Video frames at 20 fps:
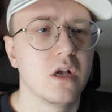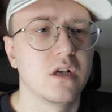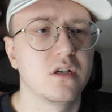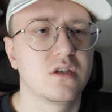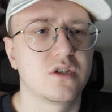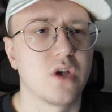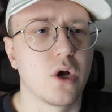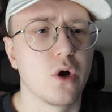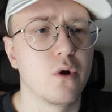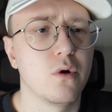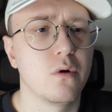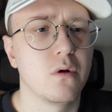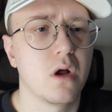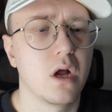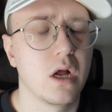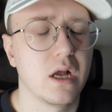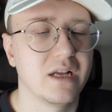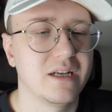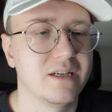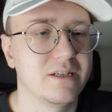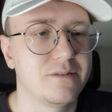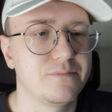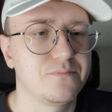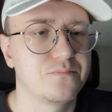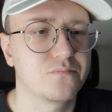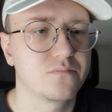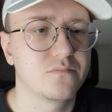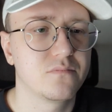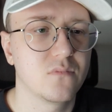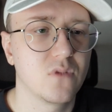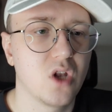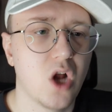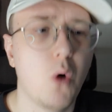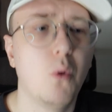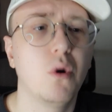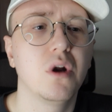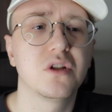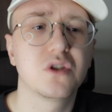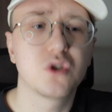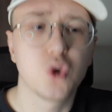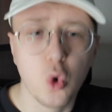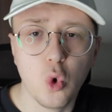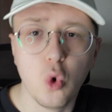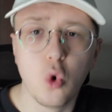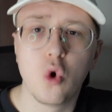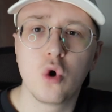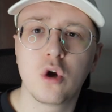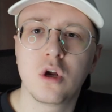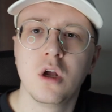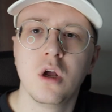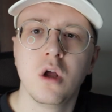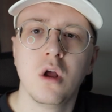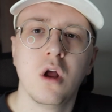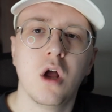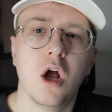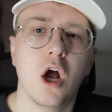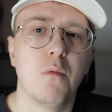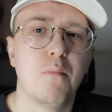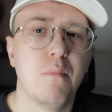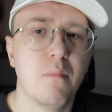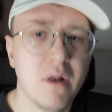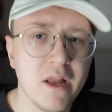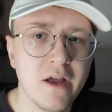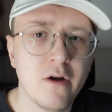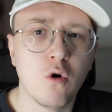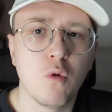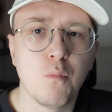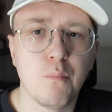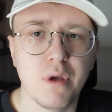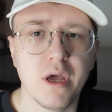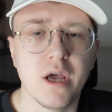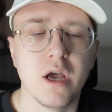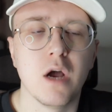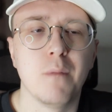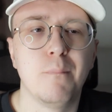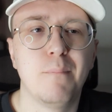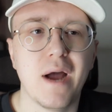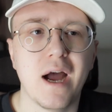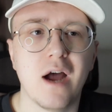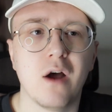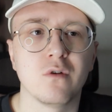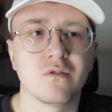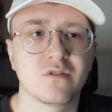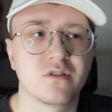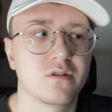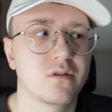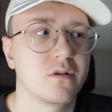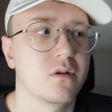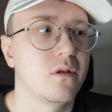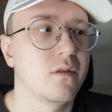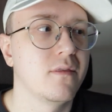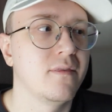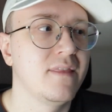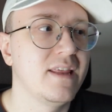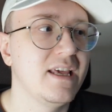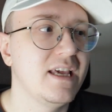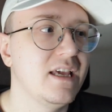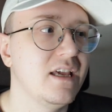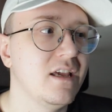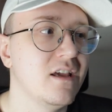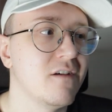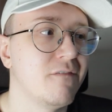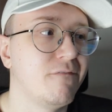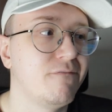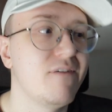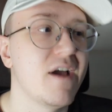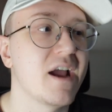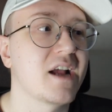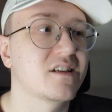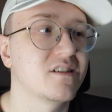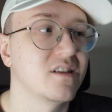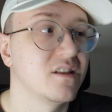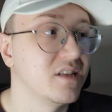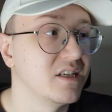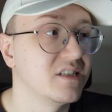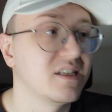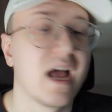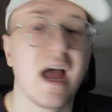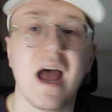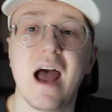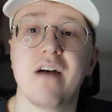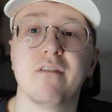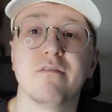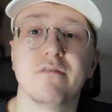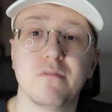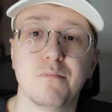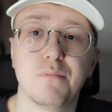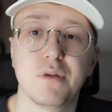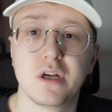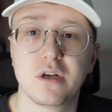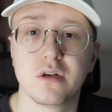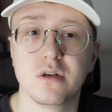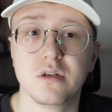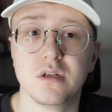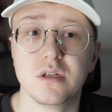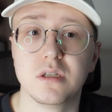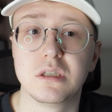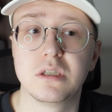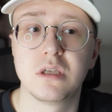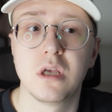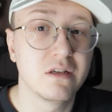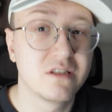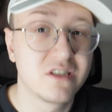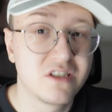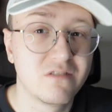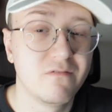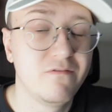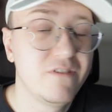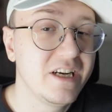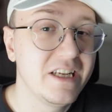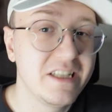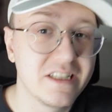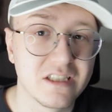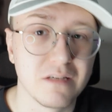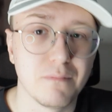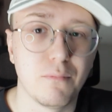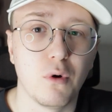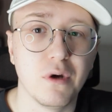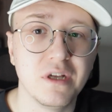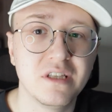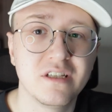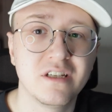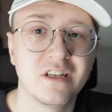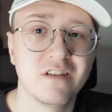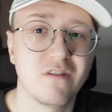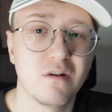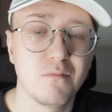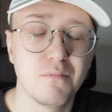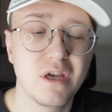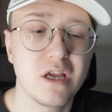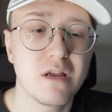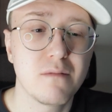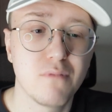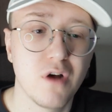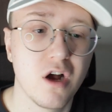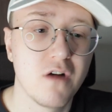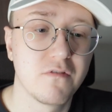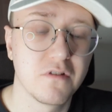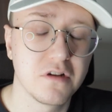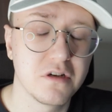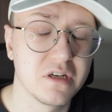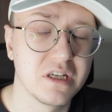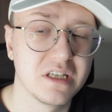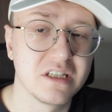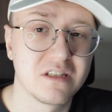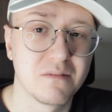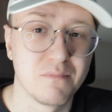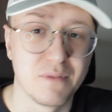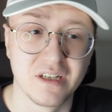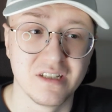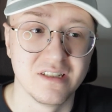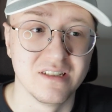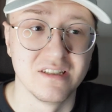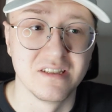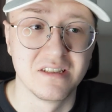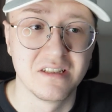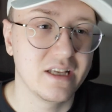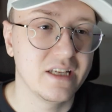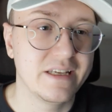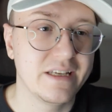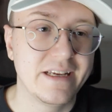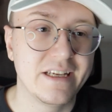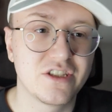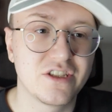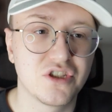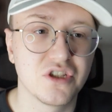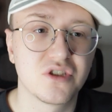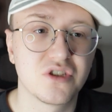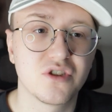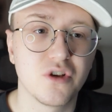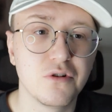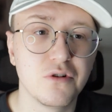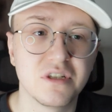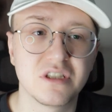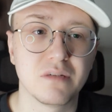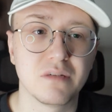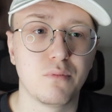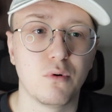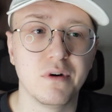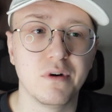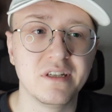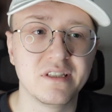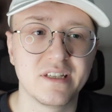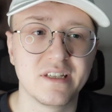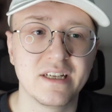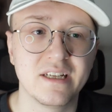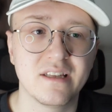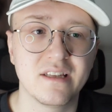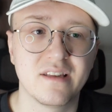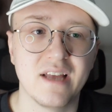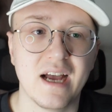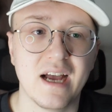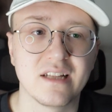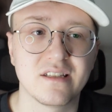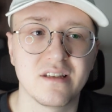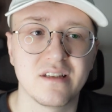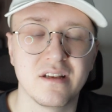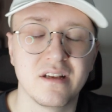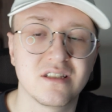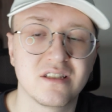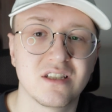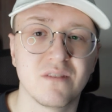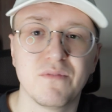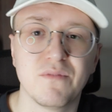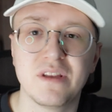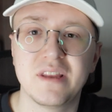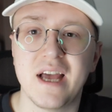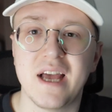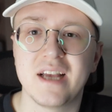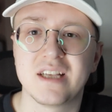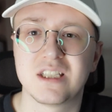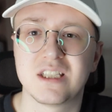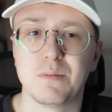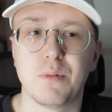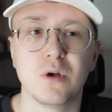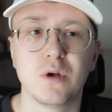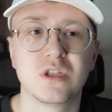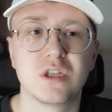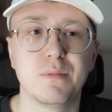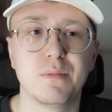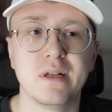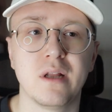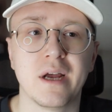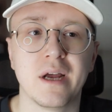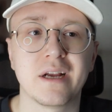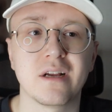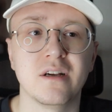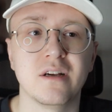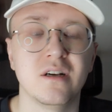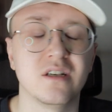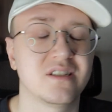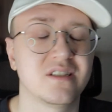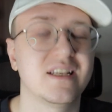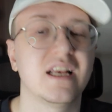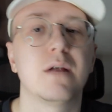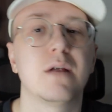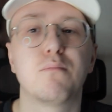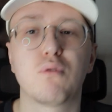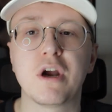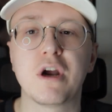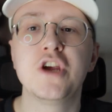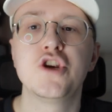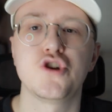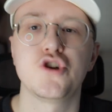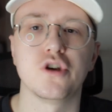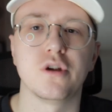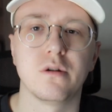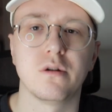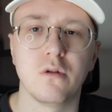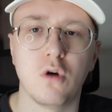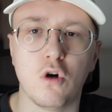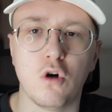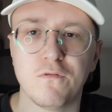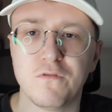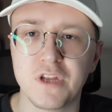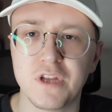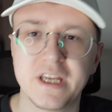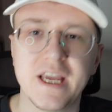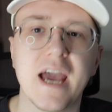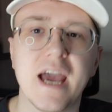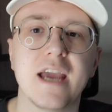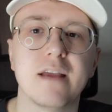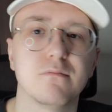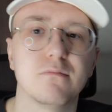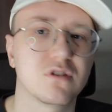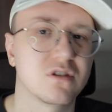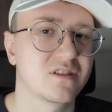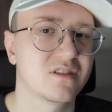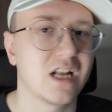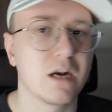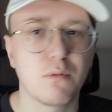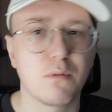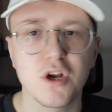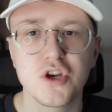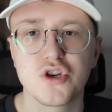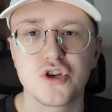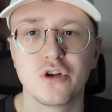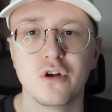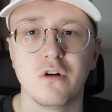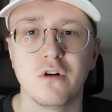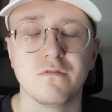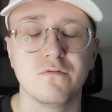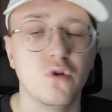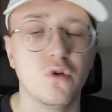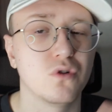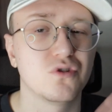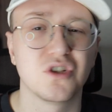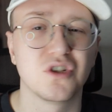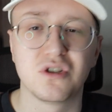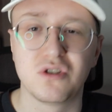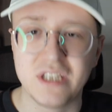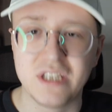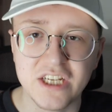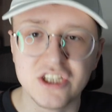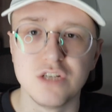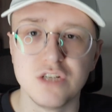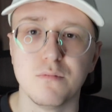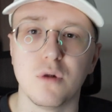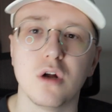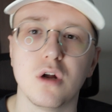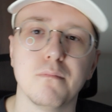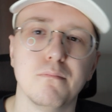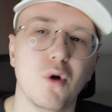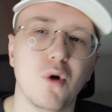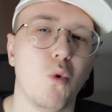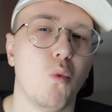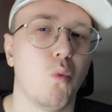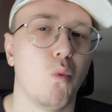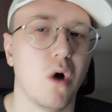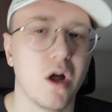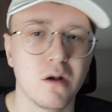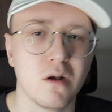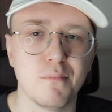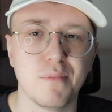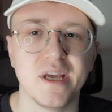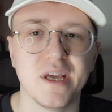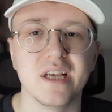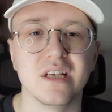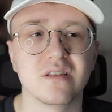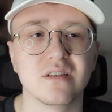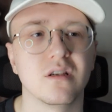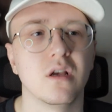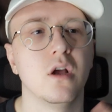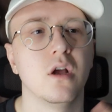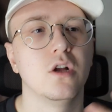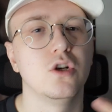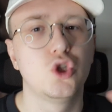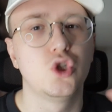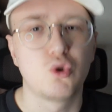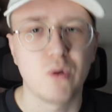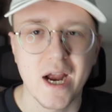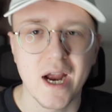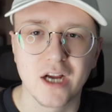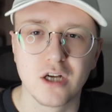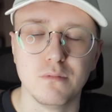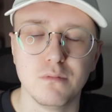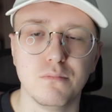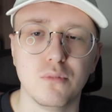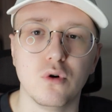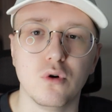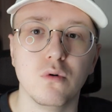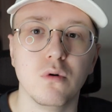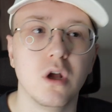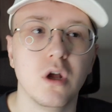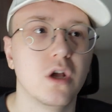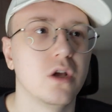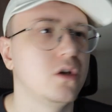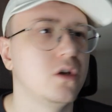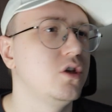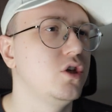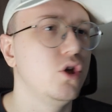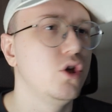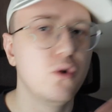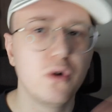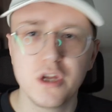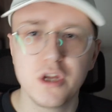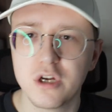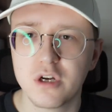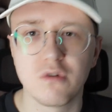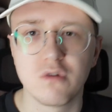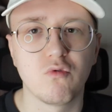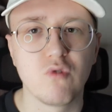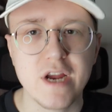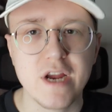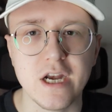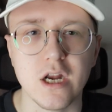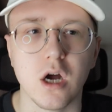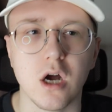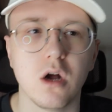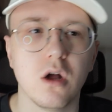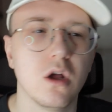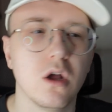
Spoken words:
So I want to talk a little bit about the effects that this have, because severely disappointed, if I'm being perfectly honest, because it's just so disappointing that something that is supposed to be like a celebration of the games, celebration of not just Digimon, but One Piece, Dragon Ball, Union Arena,